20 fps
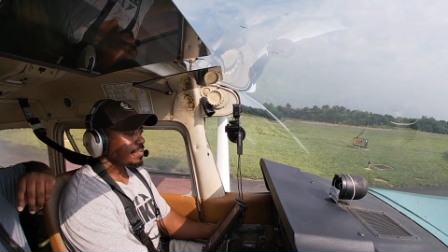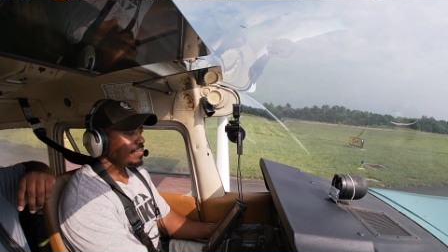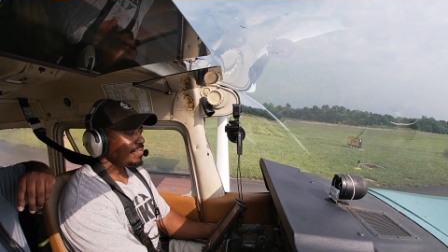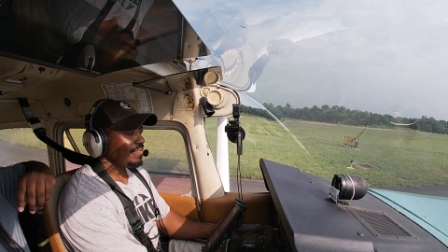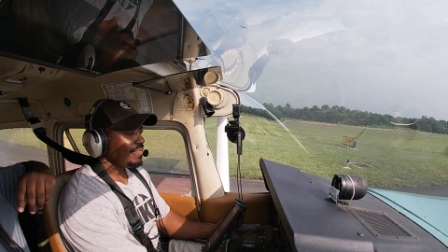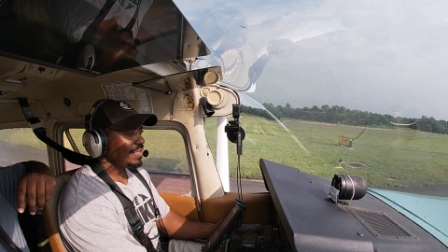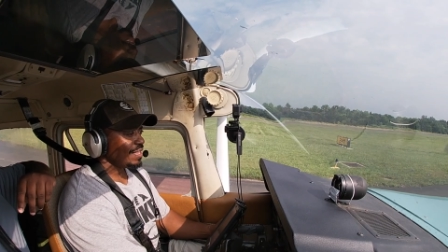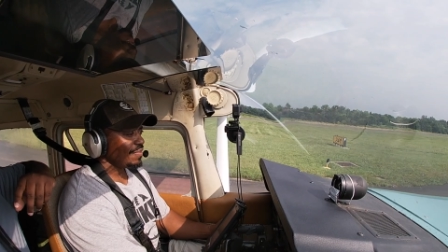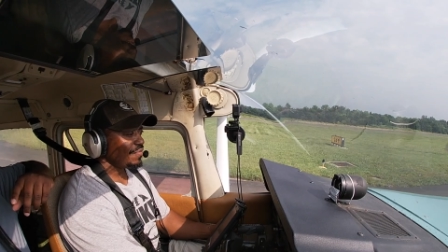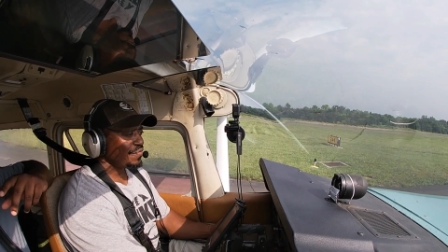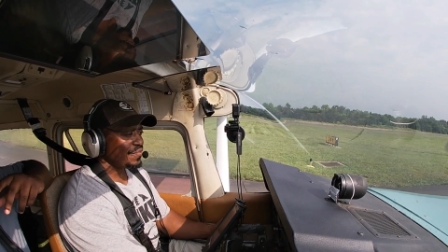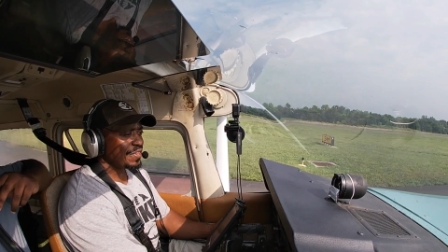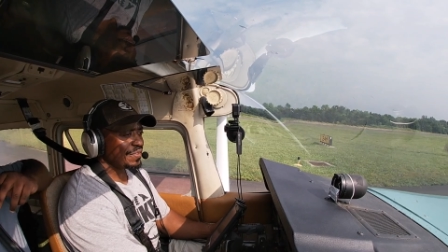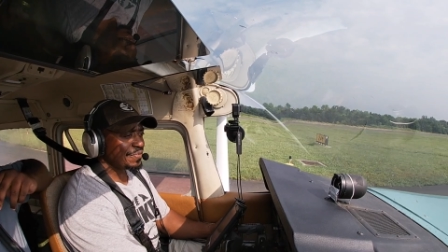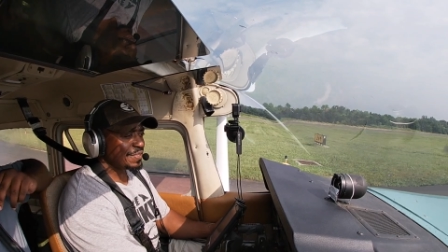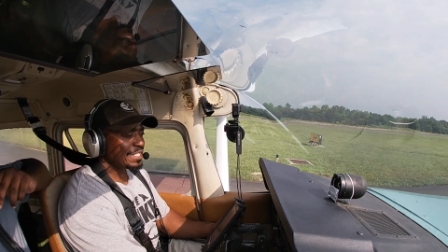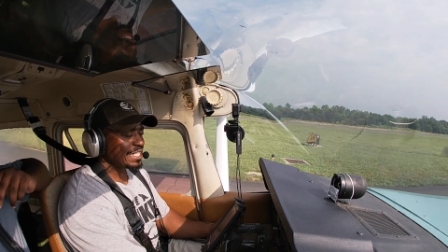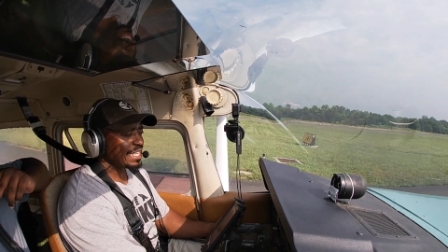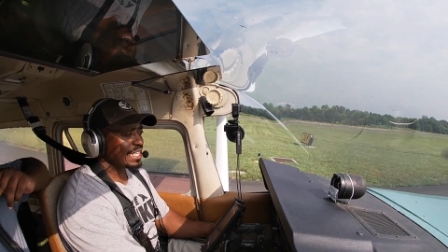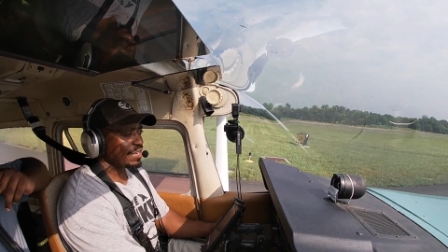general
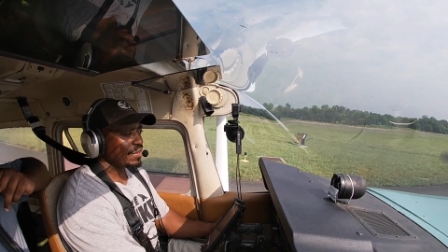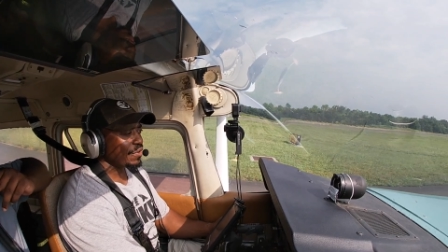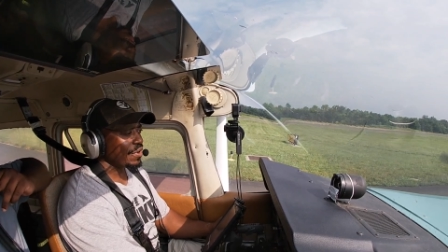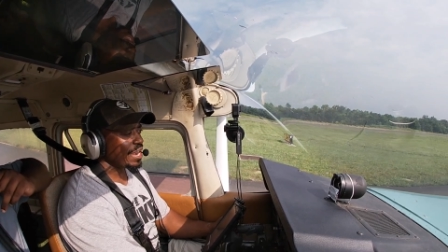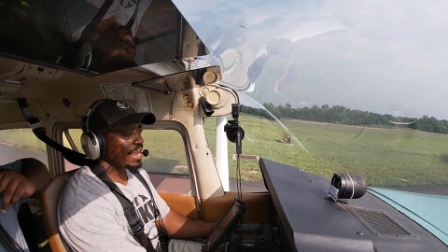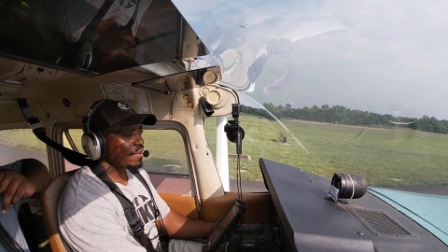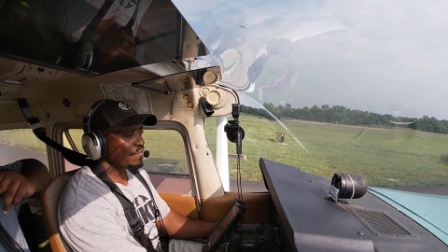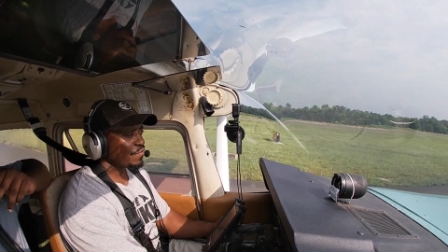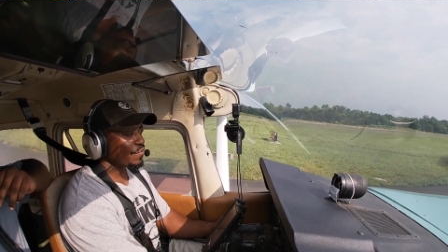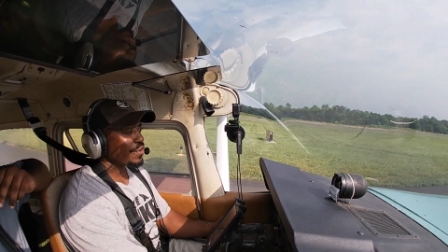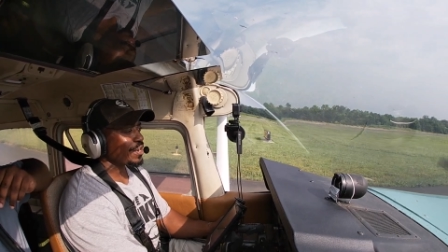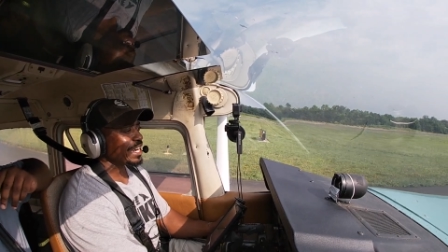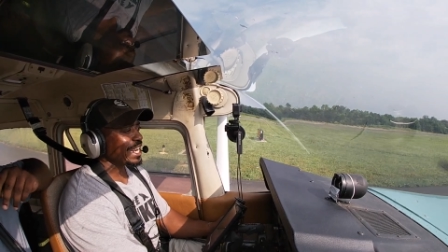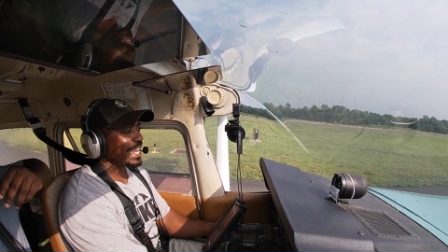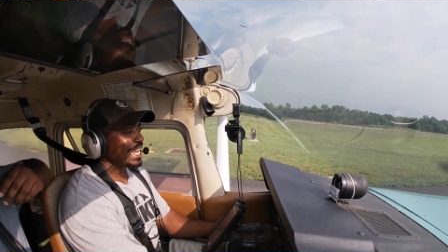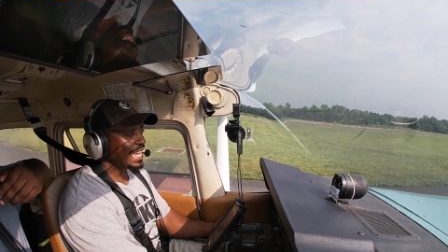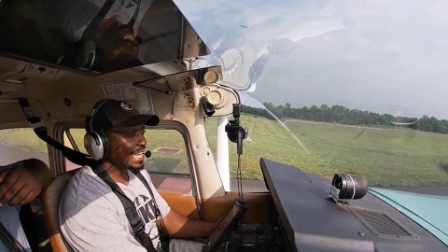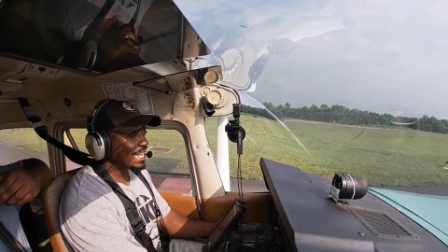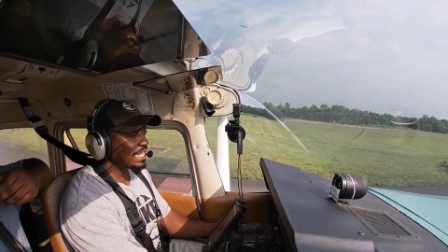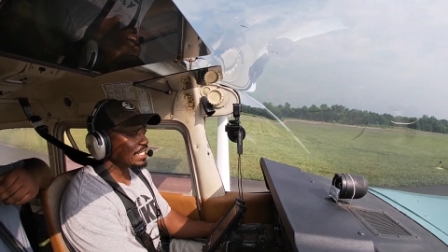aviation
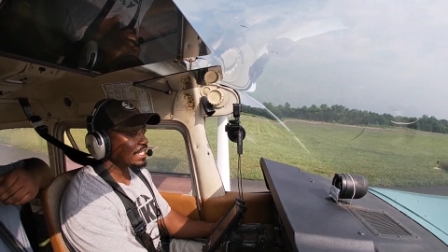aircraft.